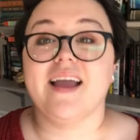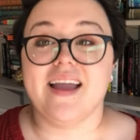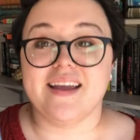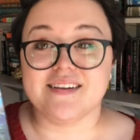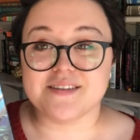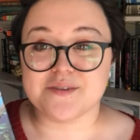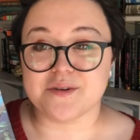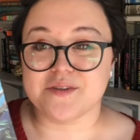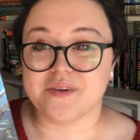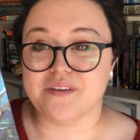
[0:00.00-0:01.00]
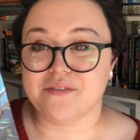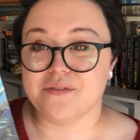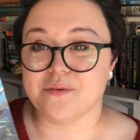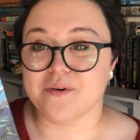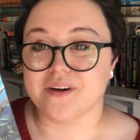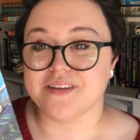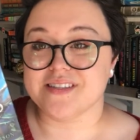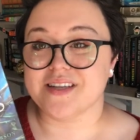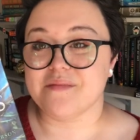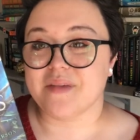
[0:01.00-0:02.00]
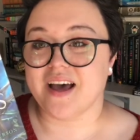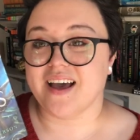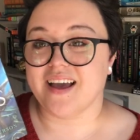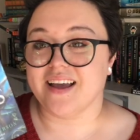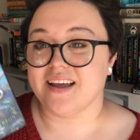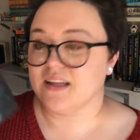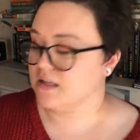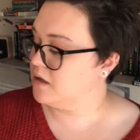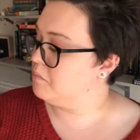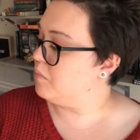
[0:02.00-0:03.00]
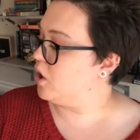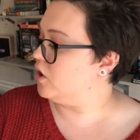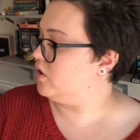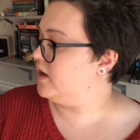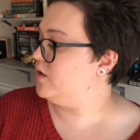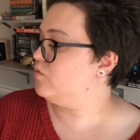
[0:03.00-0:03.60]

and Sorcery of Thorns by Margaret